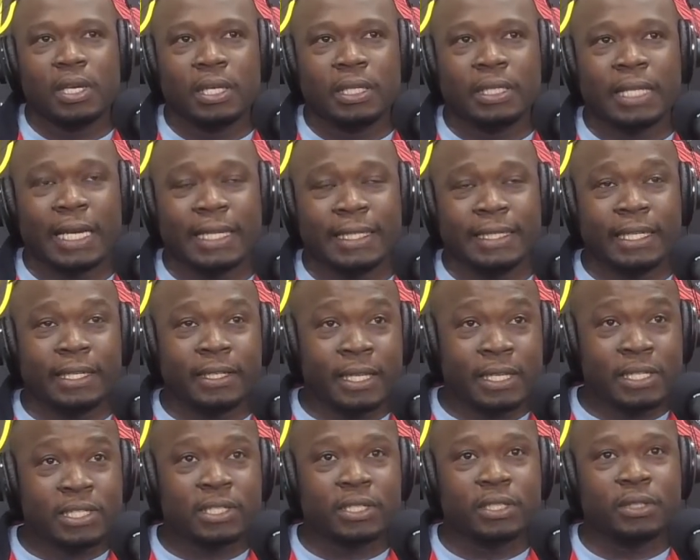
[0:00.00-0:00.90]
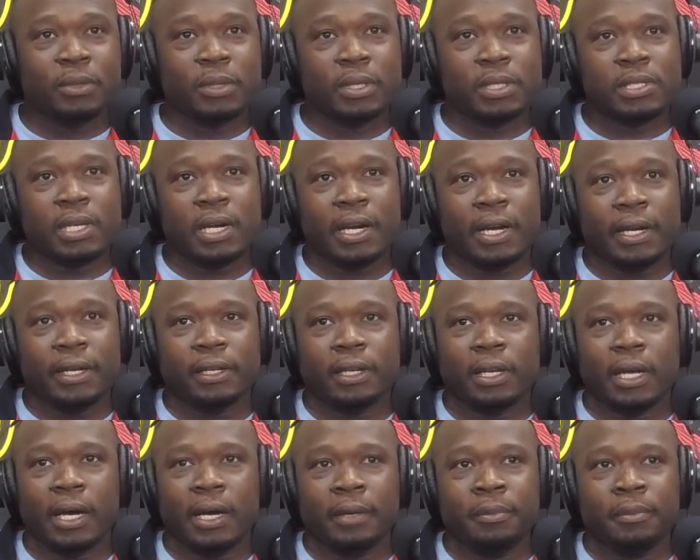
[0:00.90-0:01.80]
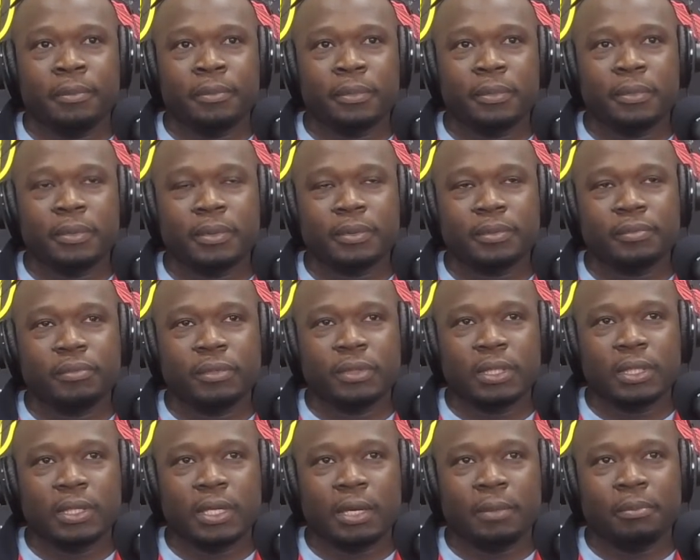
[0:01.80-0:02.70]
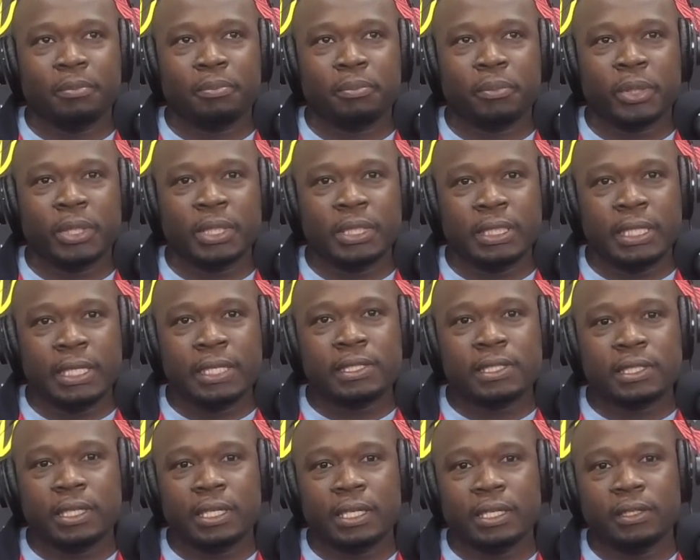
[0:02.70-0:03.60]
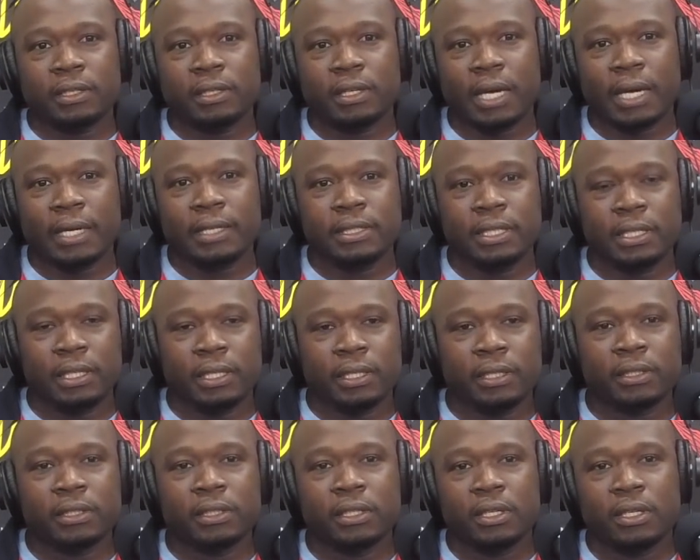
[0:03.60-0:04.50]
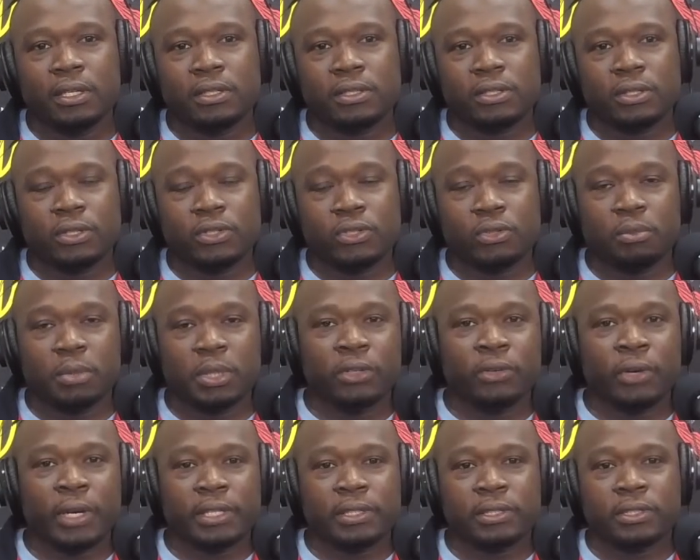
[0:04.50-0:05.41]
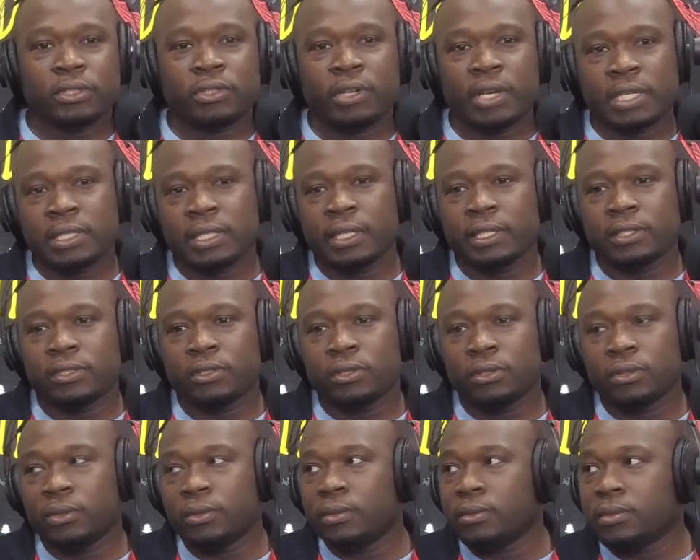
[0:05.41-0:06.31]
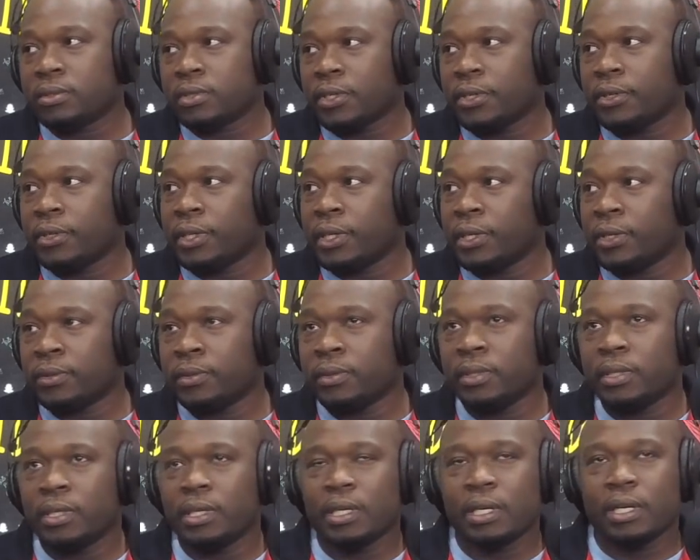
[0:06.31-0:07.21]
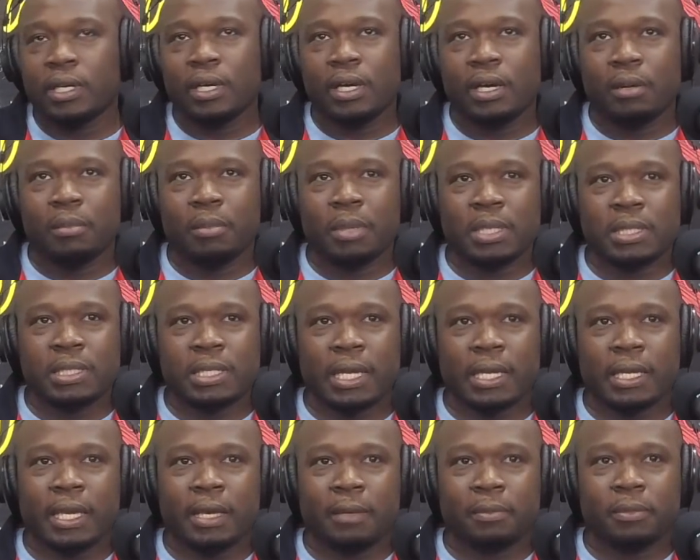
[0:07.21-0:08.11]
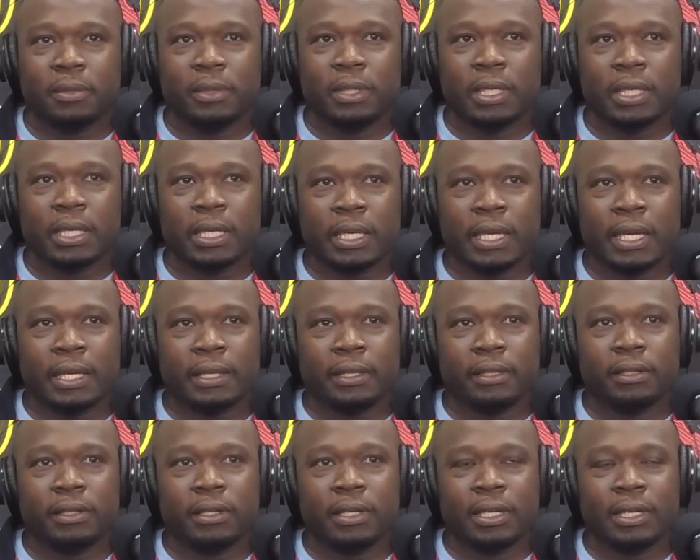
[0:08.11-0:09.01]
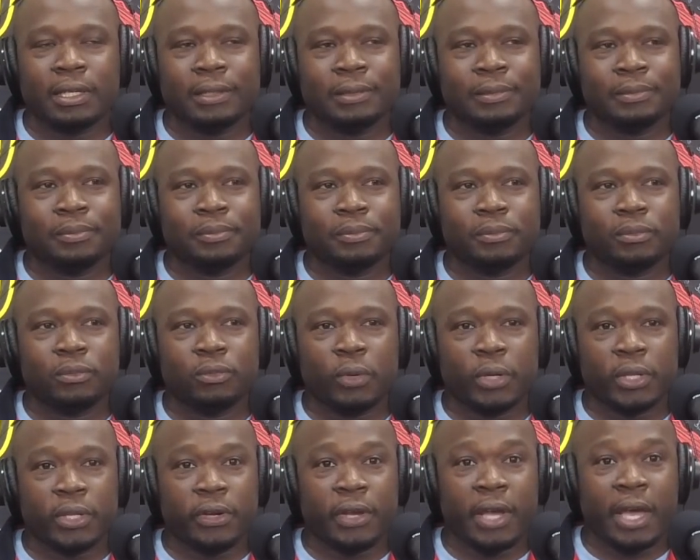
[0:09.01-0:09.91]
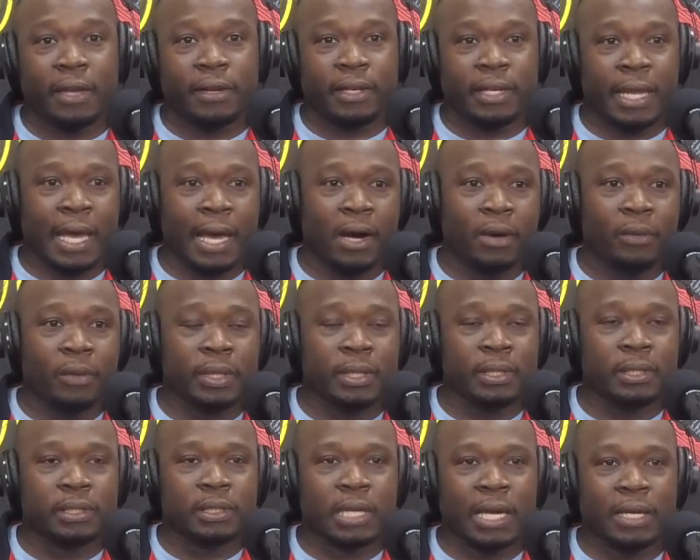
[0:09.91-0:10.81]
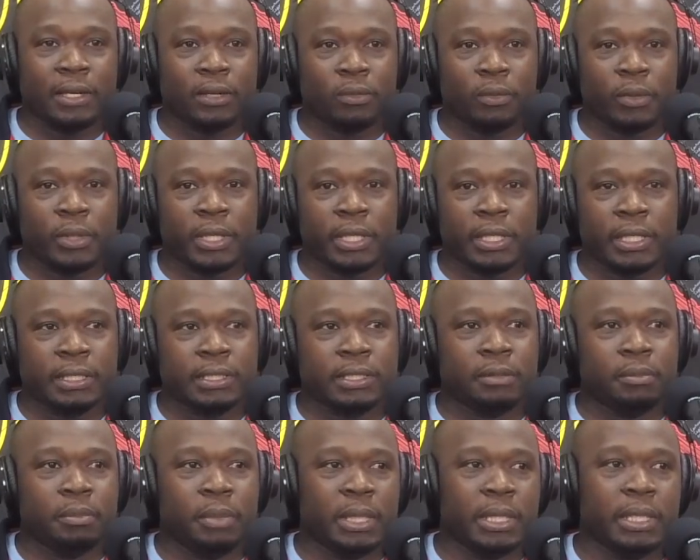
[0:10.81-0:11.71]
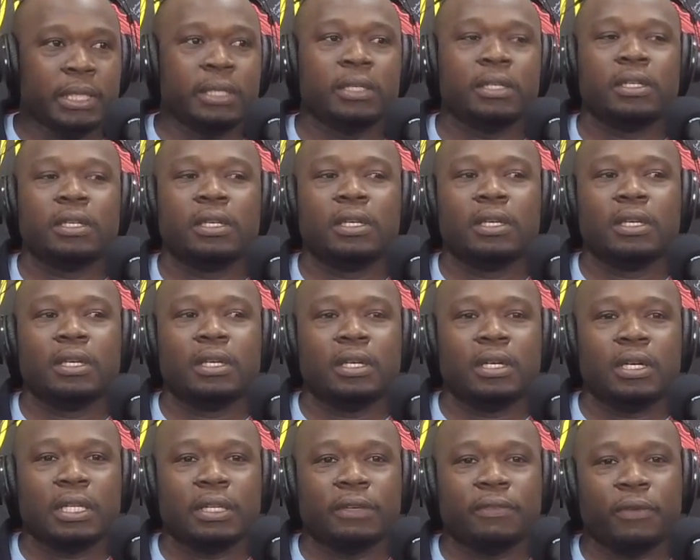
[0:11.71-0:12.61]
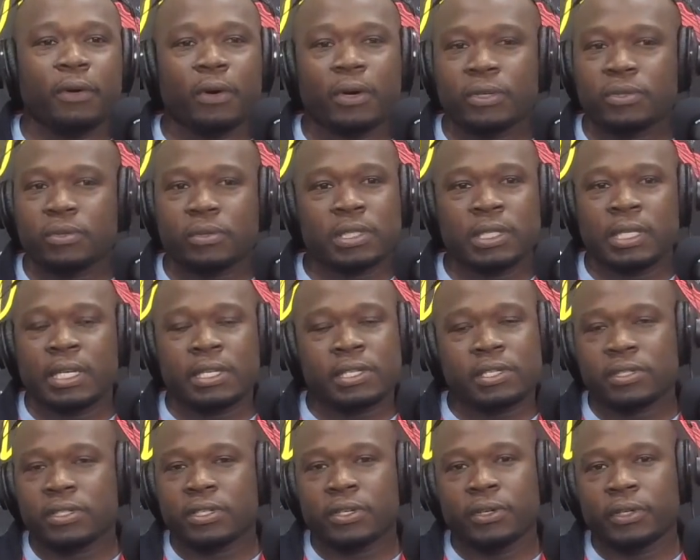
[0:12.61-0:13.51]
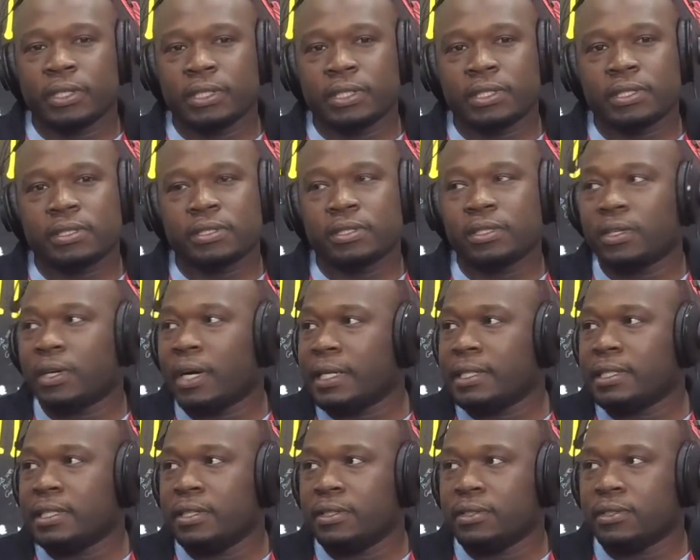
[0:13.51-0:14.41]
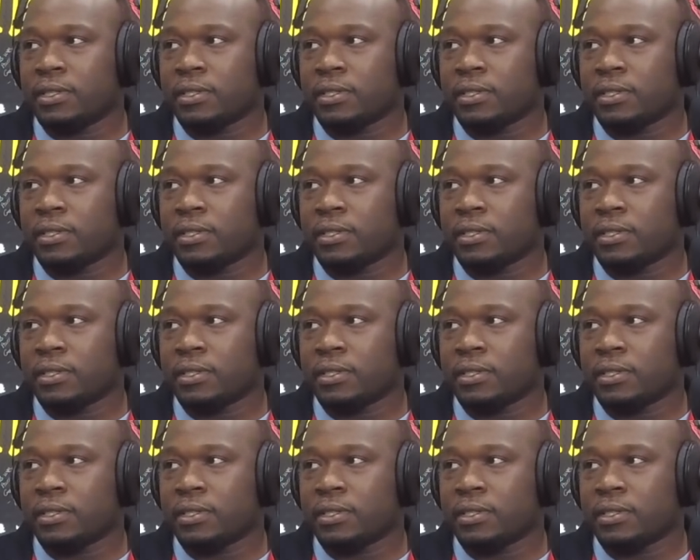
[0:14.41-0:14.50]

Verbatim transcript: the idea initially was, all right, I'm pretty decent at IT, so this would be great to translate to Sierra Leone. But as I kept looking at where they're at now and kind of where they need to be, the focus wasn't necessarily just, IT is